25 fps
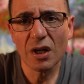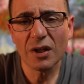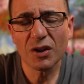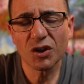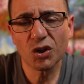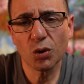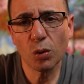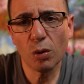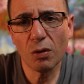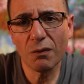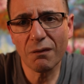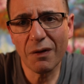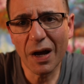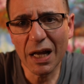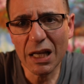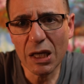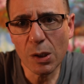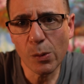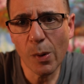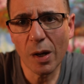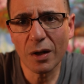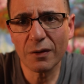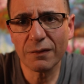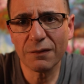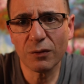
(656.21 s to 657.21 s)
to
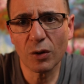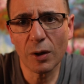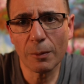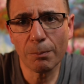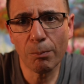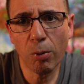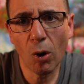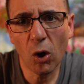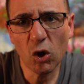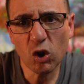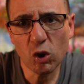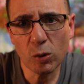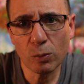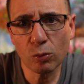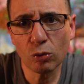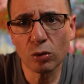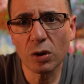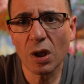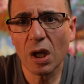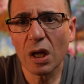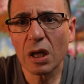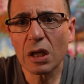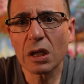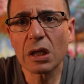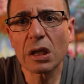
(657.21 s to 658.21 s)
evaluate for a possible
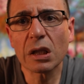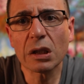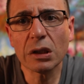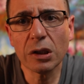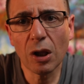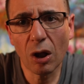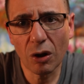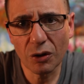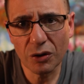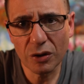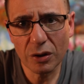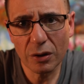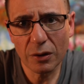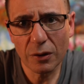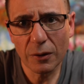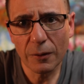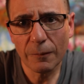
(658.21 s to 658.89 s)
clot.